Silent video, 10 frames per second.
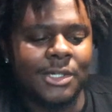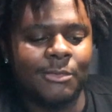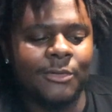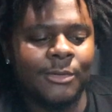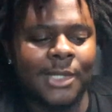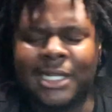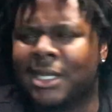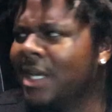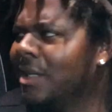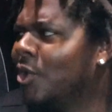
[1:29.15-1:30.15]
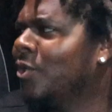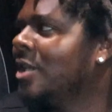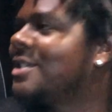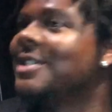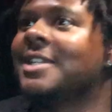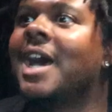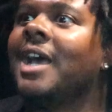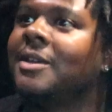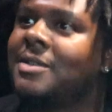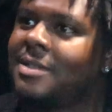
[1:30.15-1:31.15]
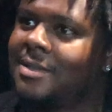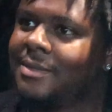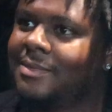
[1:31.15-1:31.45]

Some of them like, "Hey, oh, this is nice.